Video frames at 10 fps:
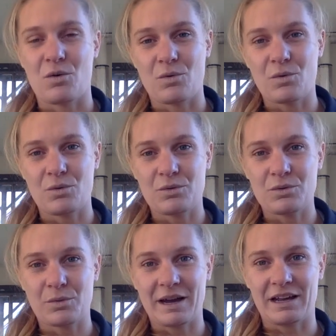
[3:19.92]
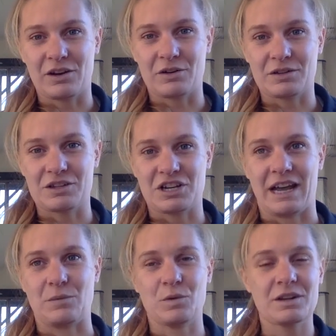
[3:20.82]
all the way along the
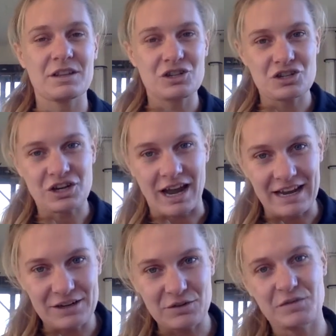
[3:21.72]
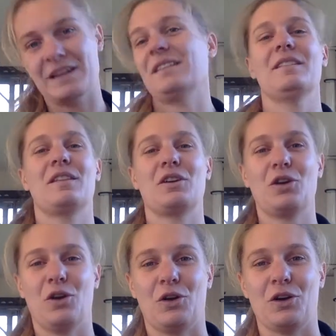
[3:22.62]
chain. What are the chain of events that
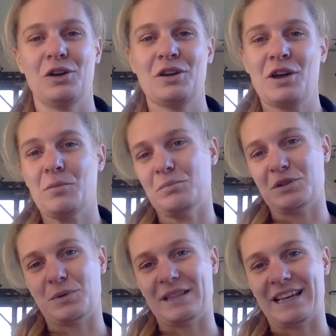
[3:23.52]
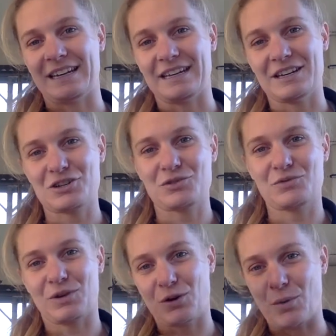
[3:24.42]
occur between that initial
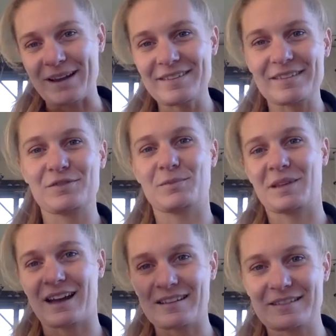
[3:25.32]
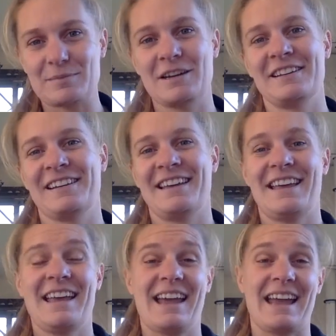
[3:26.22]
request from the customer
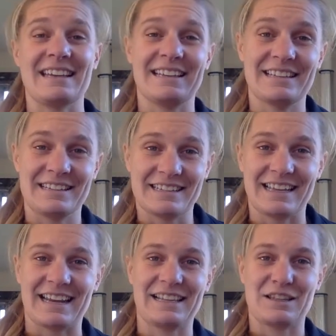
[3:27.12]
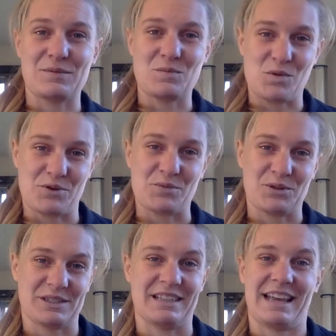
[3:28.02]
and getting them what it
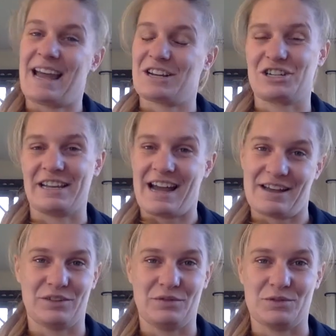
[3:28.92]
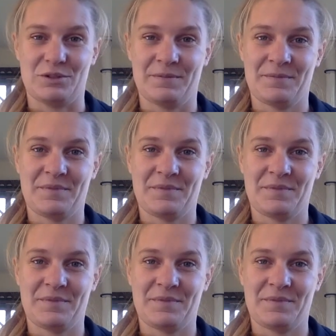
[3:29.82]
was that they actually asked for?